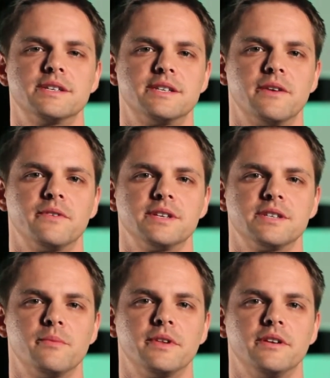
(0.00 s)
it's definitely
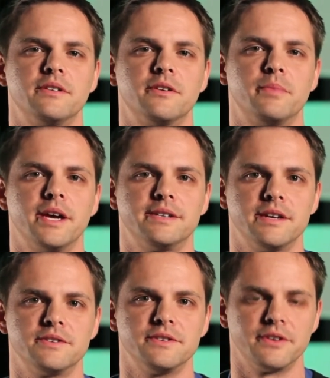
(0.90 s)
something to pay
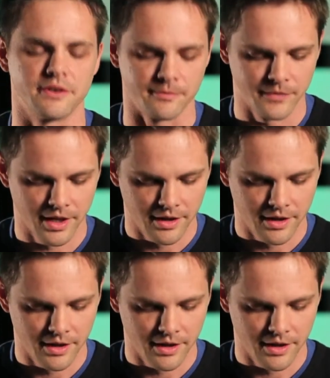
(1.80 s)
attention to.